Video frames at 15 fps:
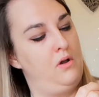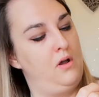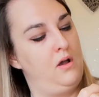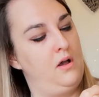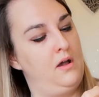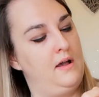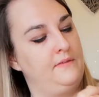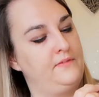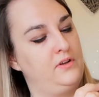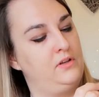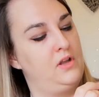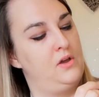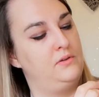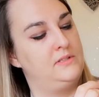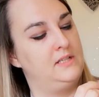I've got
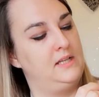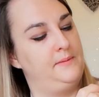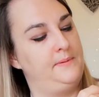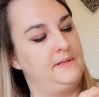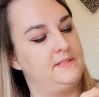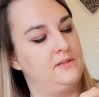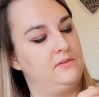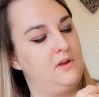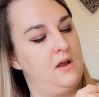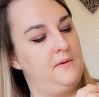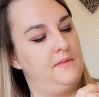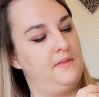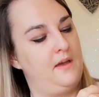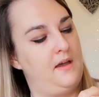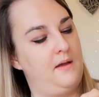loads of lippies that go
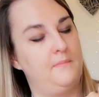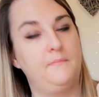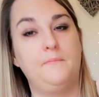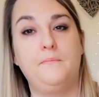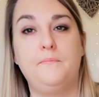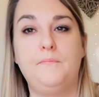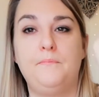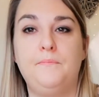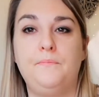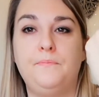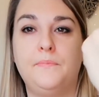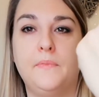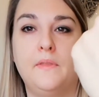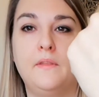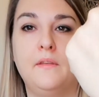with that.
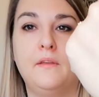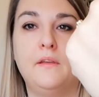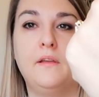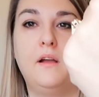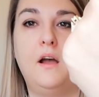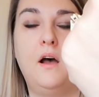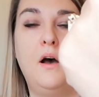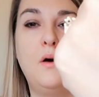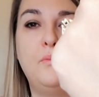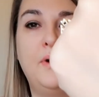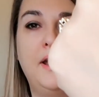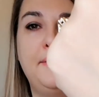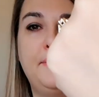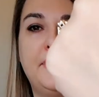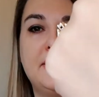Oh, I'm well
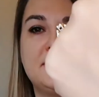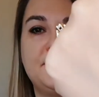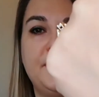impressed